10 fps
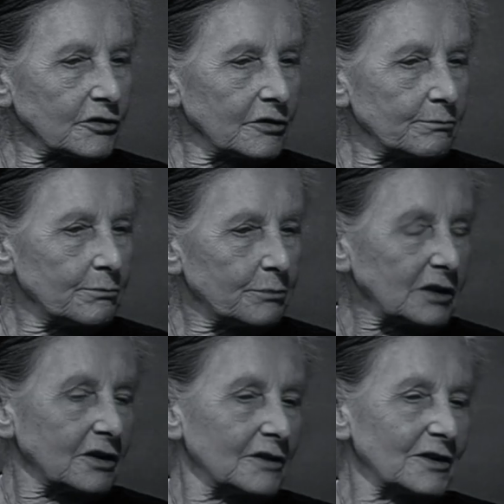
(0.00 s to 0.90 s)
course, it's a
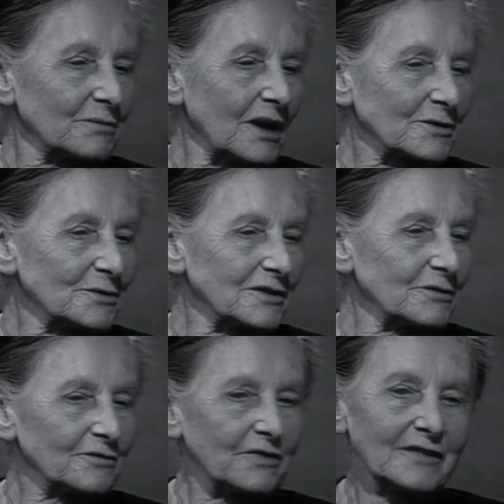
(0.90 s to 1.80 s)
pity that one
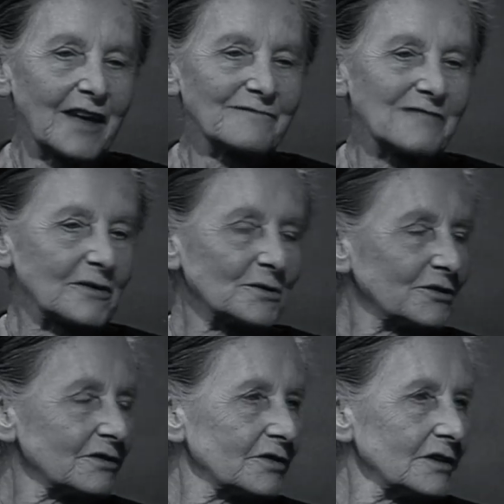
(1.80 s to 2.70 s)
couldn't have had
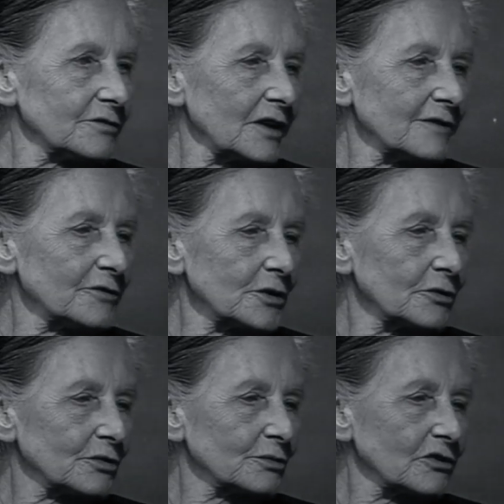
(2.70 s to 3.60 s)
records of, of her
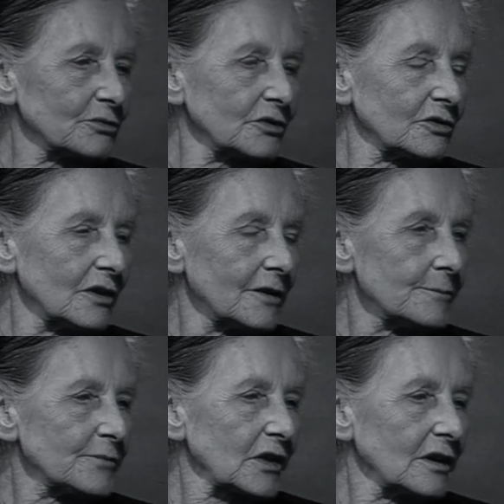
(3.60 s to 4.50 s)
voice, which was
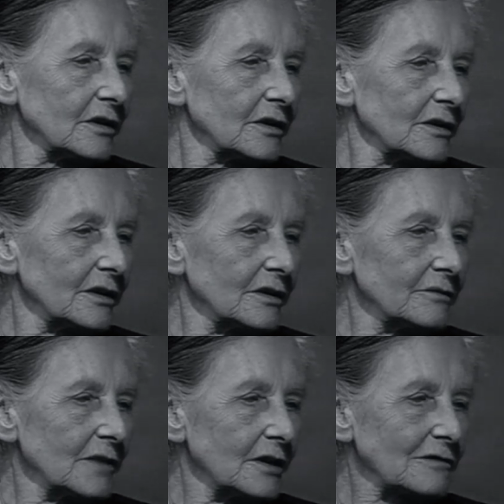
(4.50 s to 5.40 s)
uh,
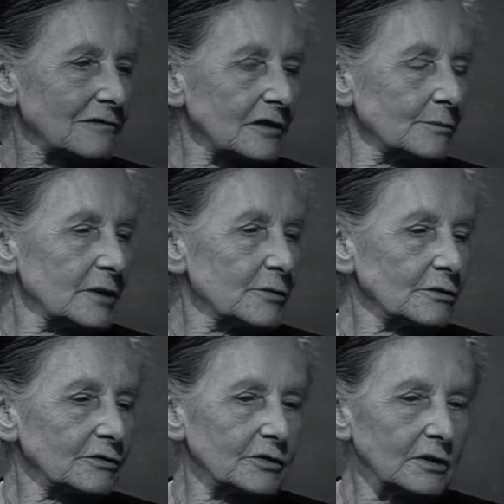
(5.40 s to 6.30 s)
incredibly
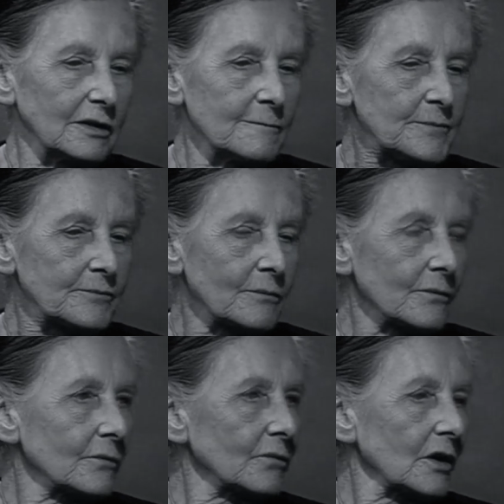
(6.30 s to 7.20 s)
beautiful. You heard
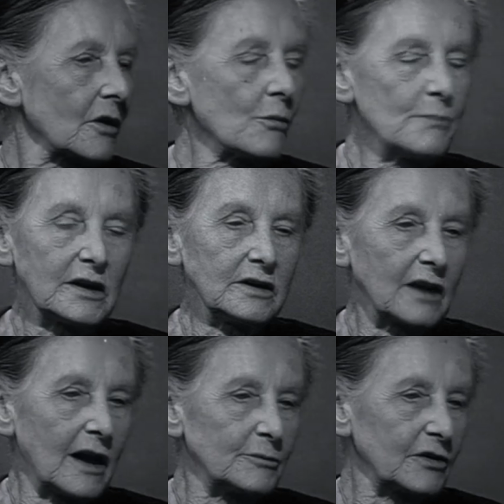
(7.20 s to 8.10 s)
her speak, Oh, you? many
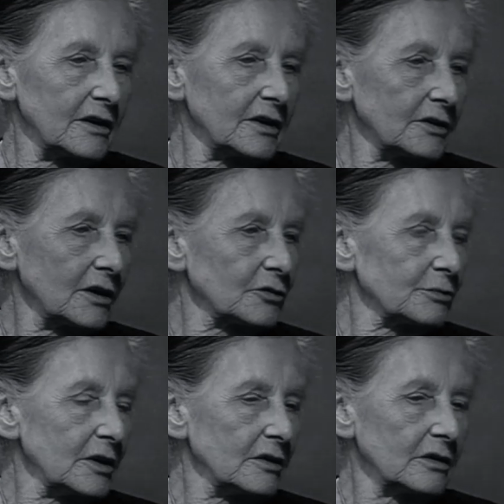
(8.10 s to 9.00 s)
times I heard her
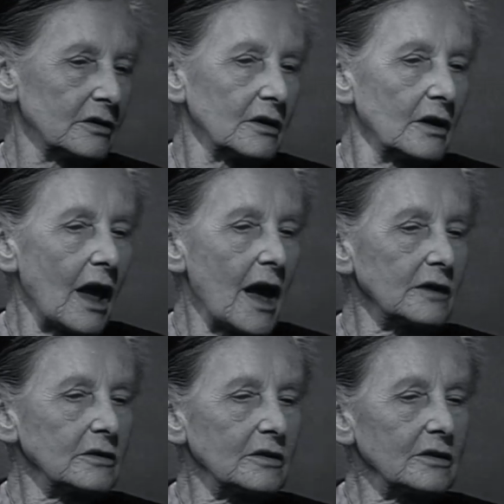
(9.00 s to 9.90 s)
speak.
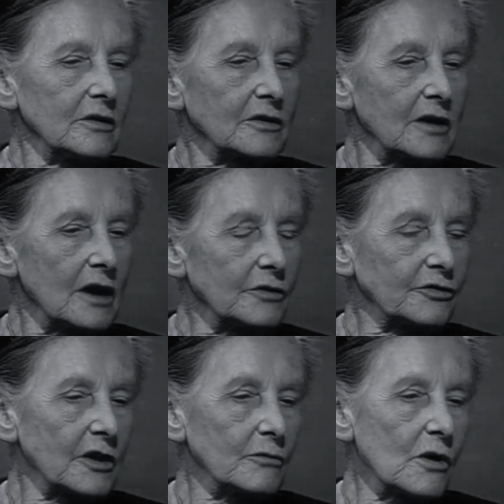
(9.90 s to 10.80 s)
And uh, the
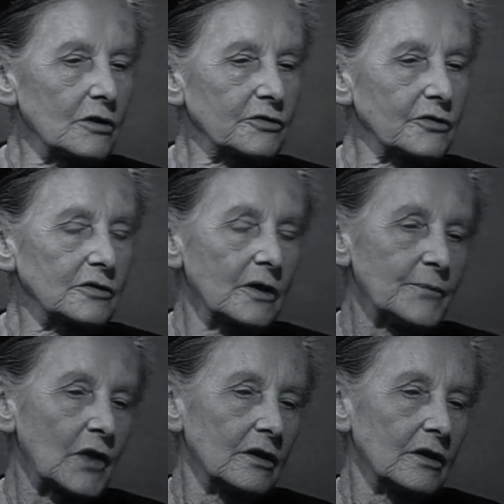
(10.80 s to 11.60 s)
curious thing was that